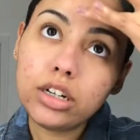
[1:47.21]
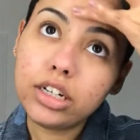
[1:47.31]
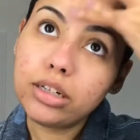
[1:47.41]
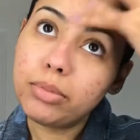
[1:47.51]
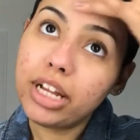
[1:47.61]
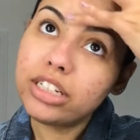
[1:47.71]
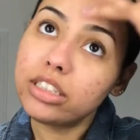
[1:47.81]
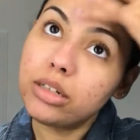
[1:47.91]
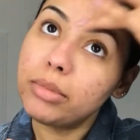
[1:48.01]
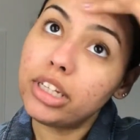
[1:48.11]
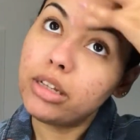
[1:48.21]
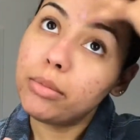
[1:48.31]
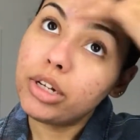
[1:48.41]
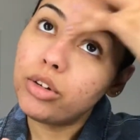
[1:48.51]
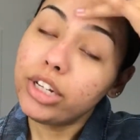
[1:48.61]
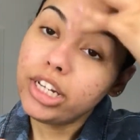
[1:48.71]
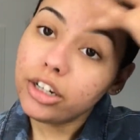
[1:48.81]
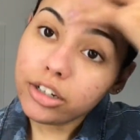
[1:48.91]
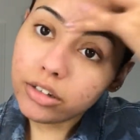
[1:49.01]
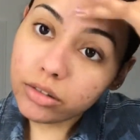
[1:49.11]
I'm going to apply some in the middle
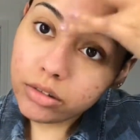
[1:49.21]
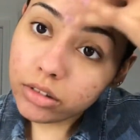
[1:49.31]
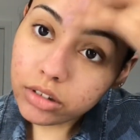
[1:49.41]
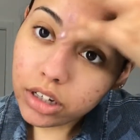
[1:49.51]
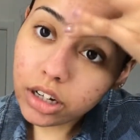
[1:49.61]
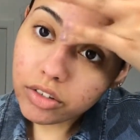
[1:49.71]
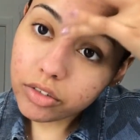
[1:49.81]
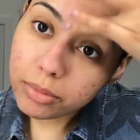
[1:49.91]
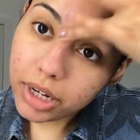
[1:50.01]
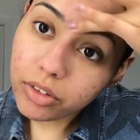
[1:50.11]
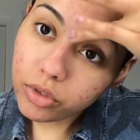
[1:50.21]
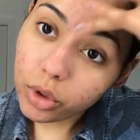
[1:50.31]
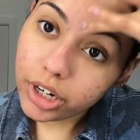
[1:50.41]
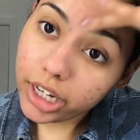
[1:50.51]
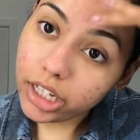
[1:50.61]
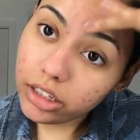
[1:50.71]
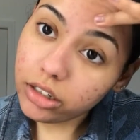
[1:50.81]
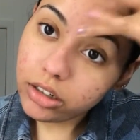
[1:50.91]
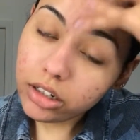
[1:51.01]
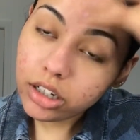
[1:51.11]
here of my forehead,
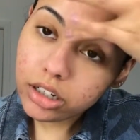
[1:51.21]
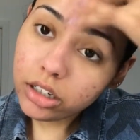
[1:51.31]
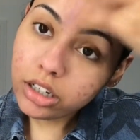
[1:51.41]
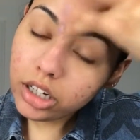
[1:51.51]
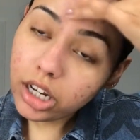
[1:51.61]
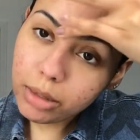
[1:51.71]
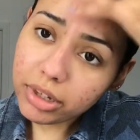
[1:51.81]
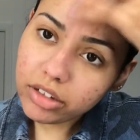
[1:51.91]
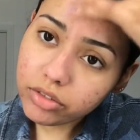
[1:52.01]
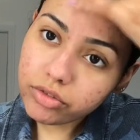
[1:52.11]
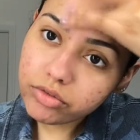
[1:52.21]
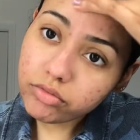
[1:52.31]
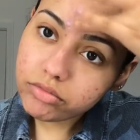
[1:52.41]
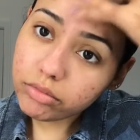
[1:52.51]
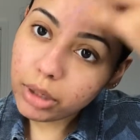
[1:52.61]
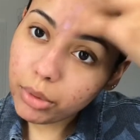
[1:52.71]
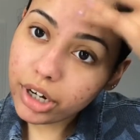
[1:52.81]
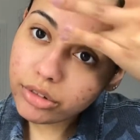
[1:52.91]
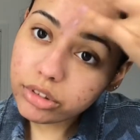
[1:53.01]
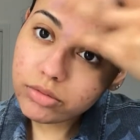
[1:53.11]
and of my
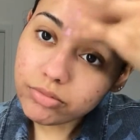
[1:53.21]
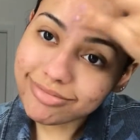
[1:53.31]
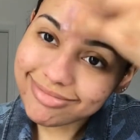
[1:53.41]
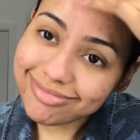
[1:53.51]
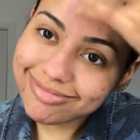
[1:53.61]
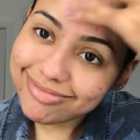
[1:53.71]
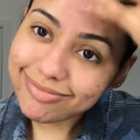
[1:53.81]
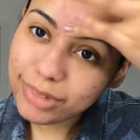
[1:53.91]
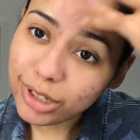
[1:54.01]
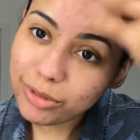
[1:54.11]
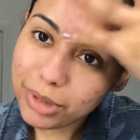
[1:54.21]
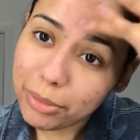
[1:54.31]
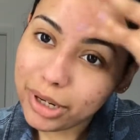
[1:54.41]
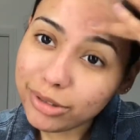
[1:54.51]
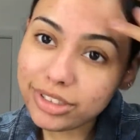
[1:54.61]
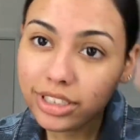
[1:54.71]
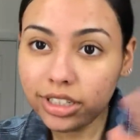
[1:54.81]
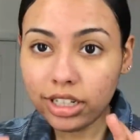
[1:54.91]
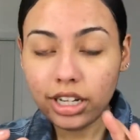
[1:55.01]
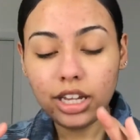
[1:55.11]
brows, middle of my brows,
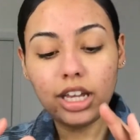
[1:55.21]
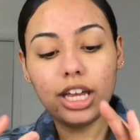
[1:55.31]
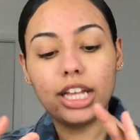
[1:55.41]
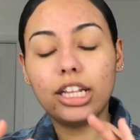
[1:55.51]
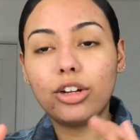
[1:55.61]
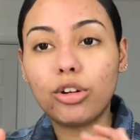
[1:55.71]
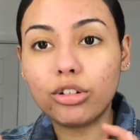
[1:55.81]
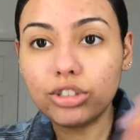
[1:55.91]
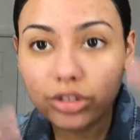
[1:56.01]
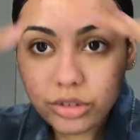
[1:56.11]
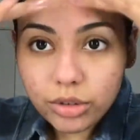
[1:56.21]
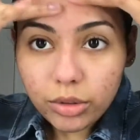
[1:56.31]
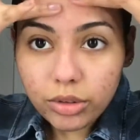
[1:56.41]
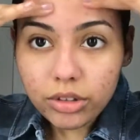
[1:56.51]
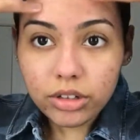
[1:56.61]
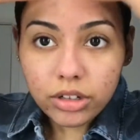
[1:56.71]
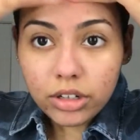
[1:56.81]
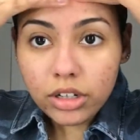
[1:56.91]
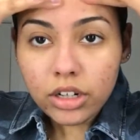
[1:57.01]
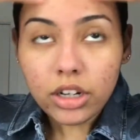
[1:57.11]
and then also
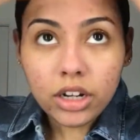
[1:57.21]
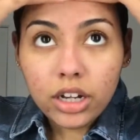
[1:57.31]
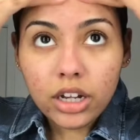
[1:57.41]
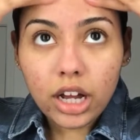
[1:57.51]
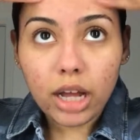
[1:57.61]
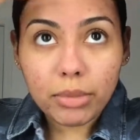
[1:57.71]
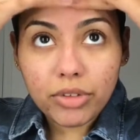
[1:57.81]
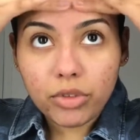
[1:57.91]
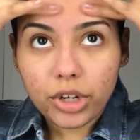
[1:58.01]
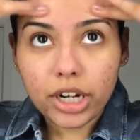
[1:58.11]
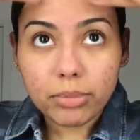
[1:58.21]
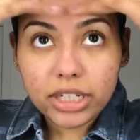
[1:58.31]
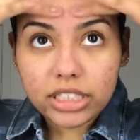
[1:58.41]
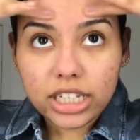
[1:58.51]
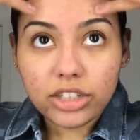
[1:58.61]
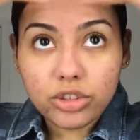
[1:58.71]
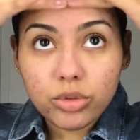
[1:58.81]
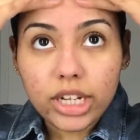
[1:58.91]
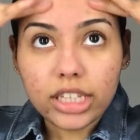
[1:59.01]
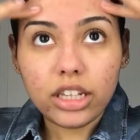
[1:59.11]
on my forehead because I do
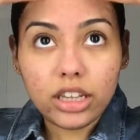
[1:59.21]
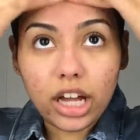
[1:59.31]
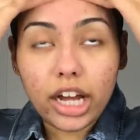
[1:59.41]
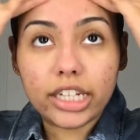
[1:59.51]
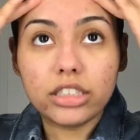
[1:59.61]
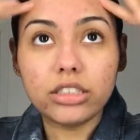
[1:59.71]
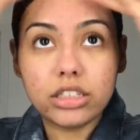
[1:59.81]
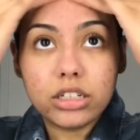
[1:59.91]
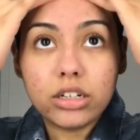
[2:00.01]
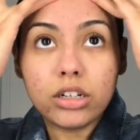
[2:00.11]
get the lines.